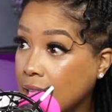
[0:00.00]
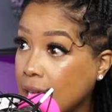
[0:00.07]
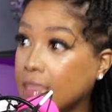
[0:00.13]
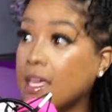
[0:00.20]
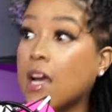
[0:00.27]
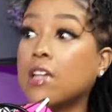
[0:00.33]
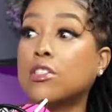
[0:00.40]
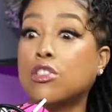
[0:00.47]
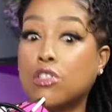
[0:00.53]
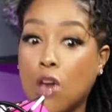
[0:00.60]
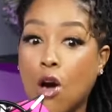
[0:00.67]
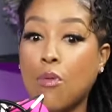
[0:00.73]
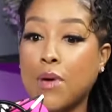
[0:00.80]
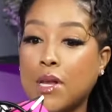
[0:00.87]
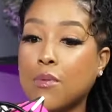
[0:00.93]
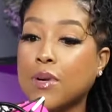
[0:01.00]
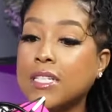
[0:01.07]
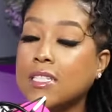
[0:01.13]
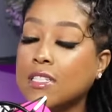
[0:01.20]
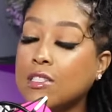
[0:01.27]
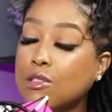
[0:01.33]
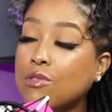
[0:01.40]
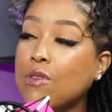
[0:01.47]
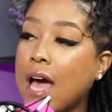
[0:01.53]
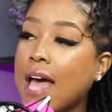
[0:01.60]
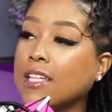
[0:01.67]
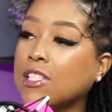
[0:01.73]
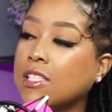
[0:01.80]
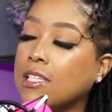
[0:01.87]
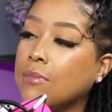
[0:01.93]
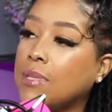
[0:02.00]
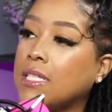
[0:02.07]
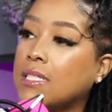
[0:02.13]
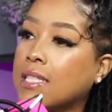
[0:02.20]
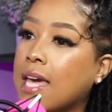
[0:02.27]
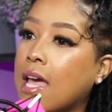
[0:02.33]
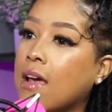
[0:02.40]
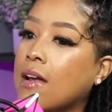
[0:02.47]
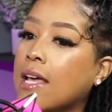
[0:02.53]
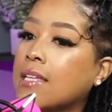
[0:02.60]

Like oh, there's so many reasons to actually be scared.